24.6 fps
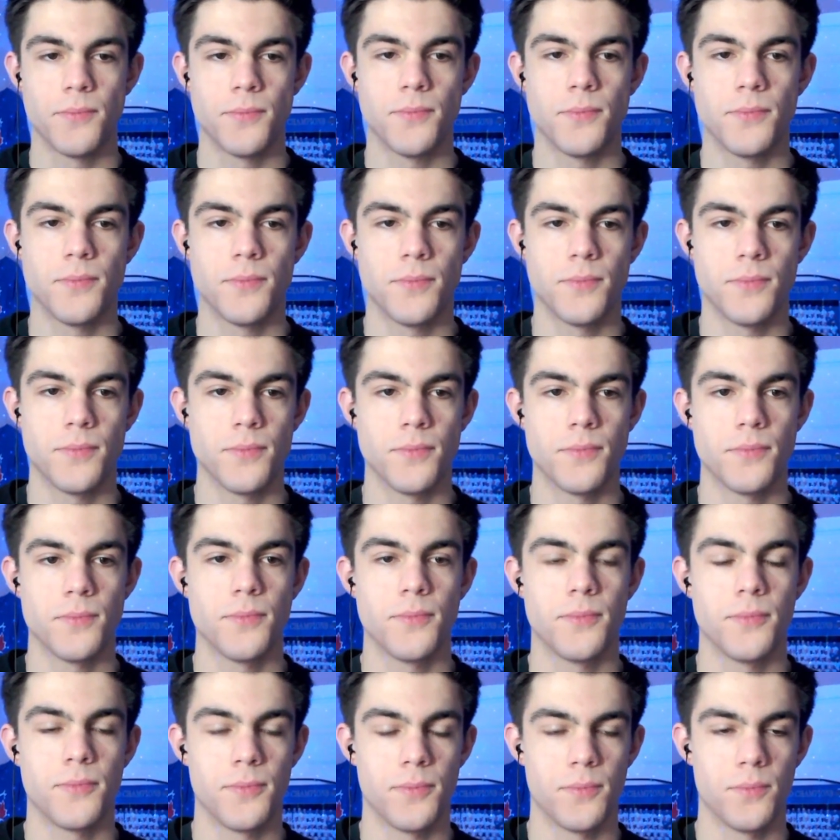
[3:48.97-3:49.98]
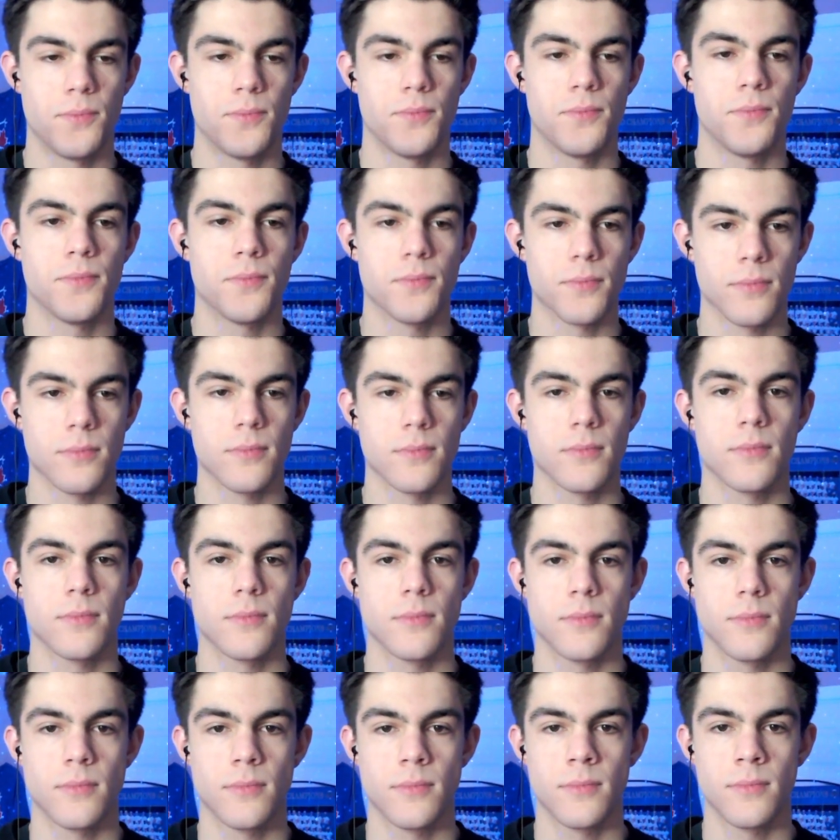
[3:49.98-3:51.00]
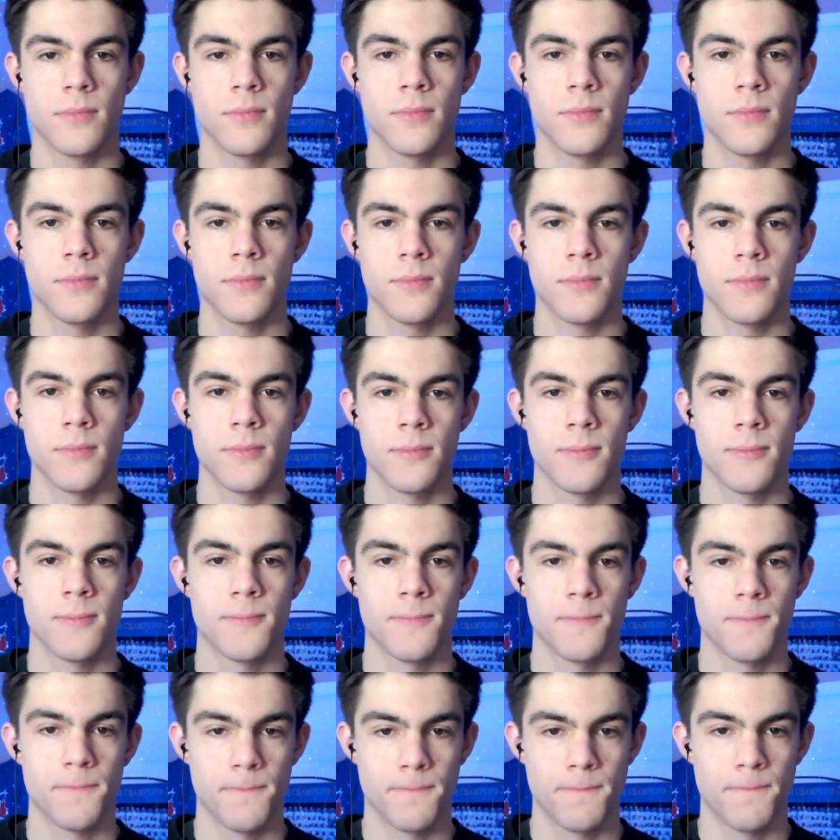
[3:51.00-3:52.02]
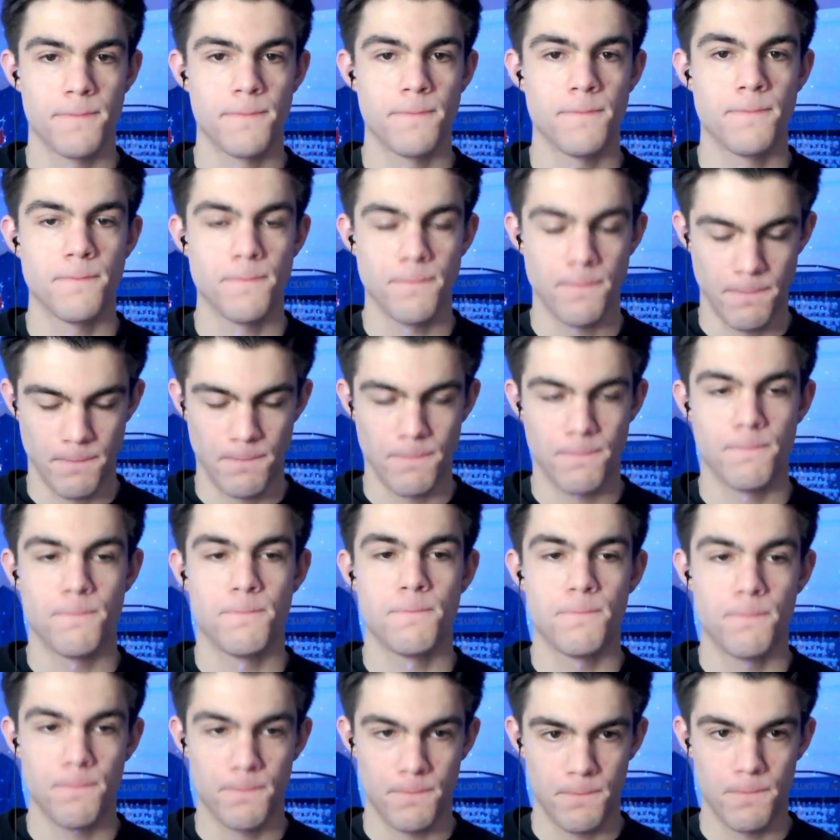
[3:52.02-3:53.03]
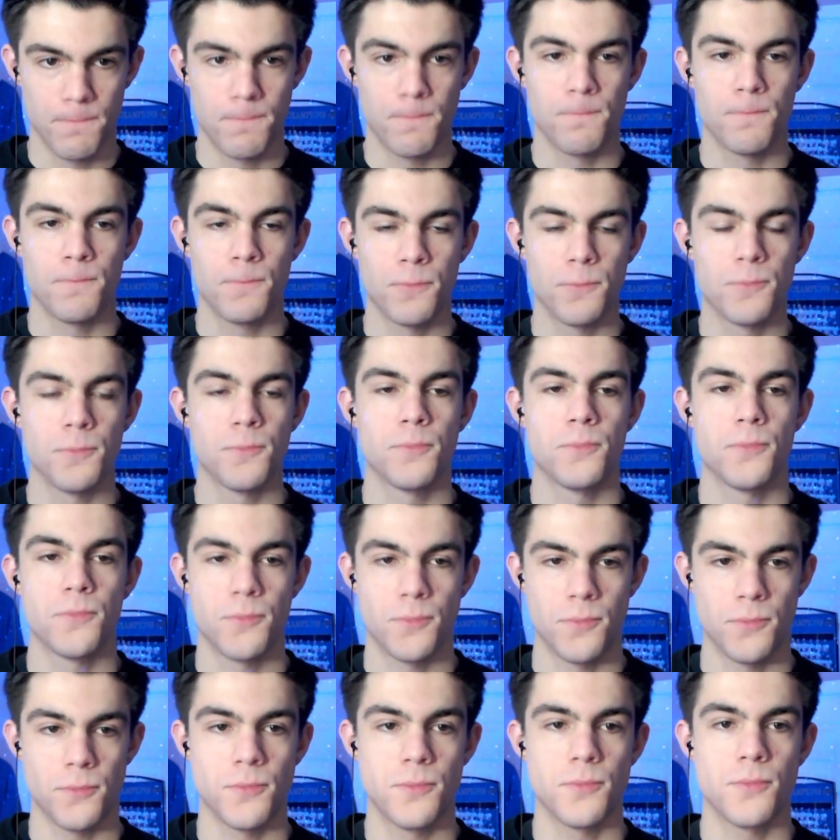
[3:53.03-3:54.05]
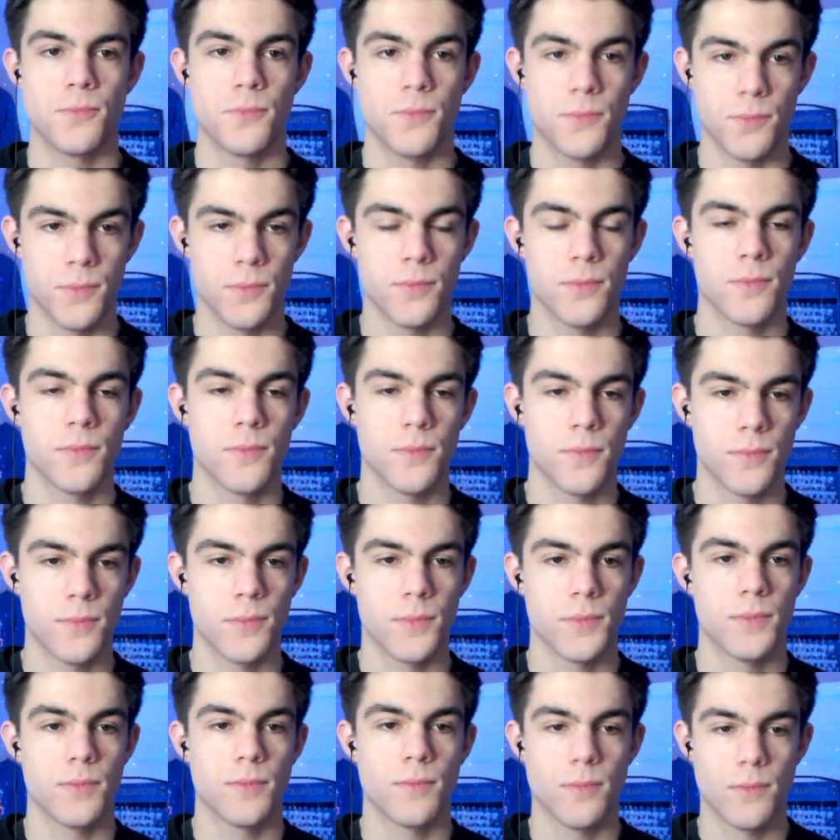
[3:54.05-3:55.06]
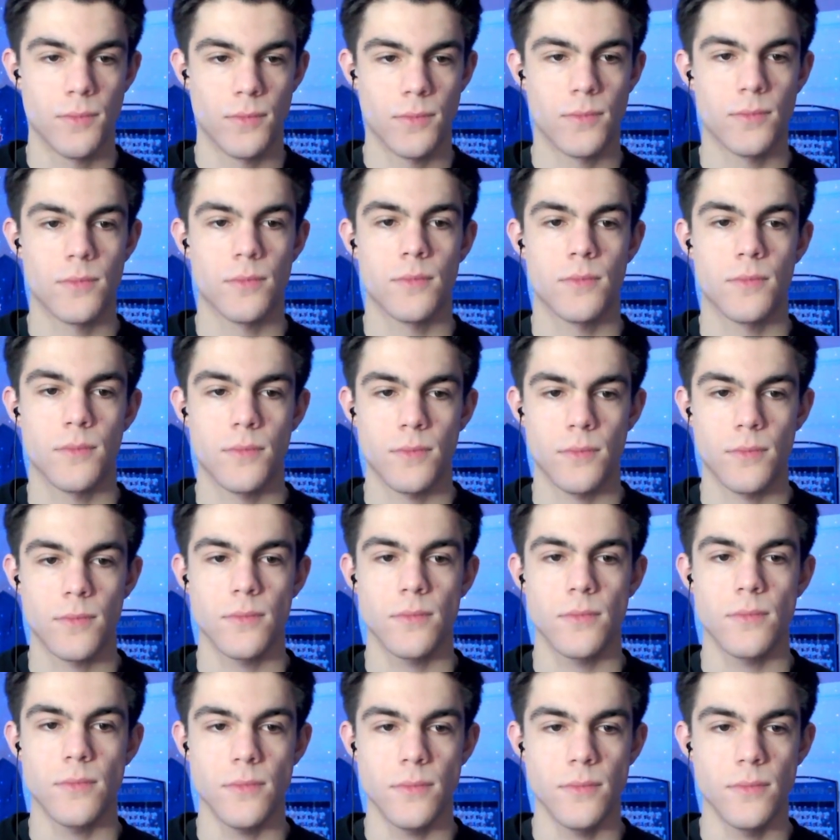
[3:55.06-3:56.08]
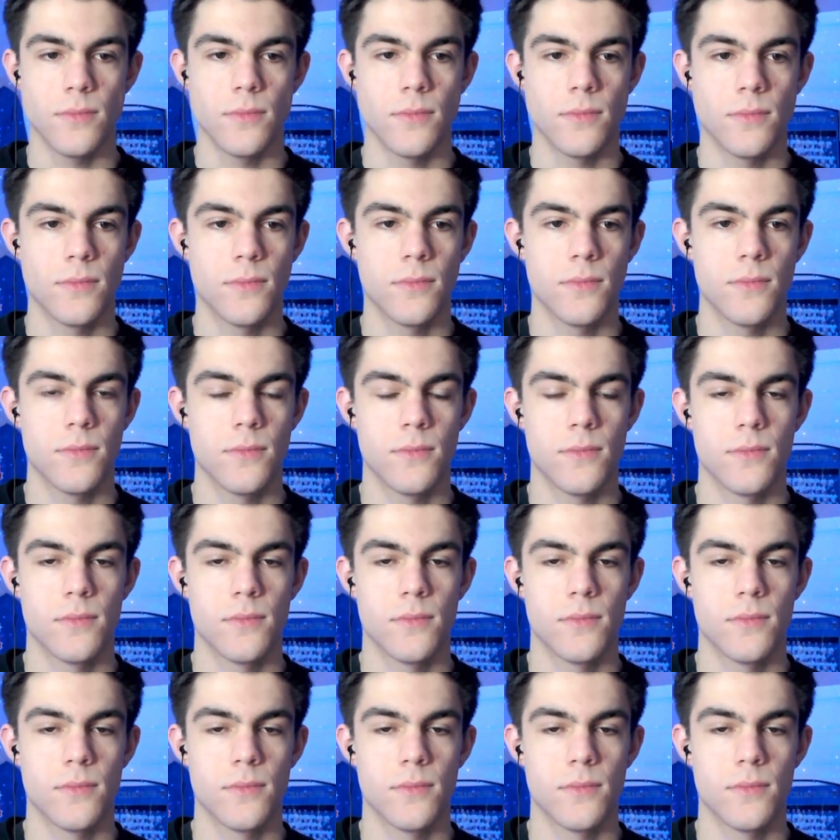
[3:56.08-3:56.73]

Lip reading: No words are spoken by the person on screen.